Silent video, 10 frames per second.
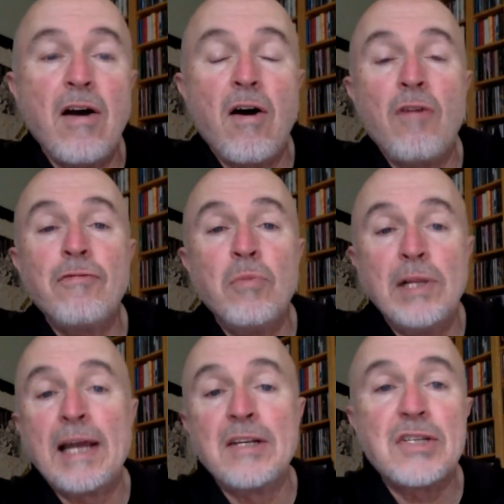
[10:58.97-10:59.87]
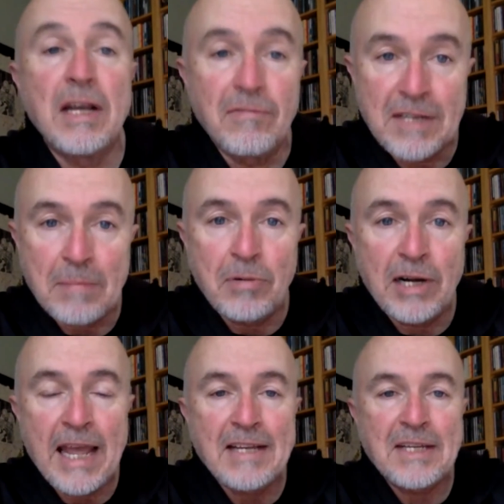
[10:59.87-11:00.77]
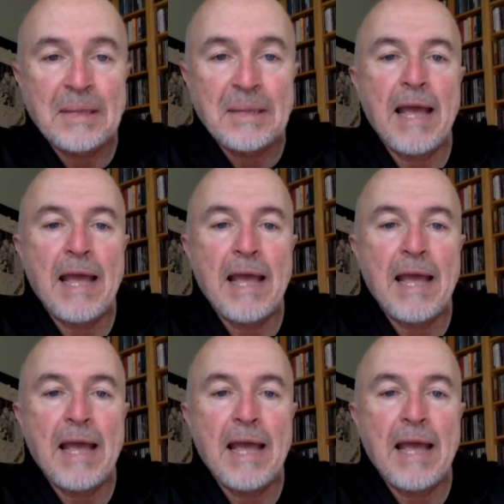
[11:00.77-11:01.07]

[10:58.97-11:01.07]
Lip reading: often we'll get a self-deprecating PA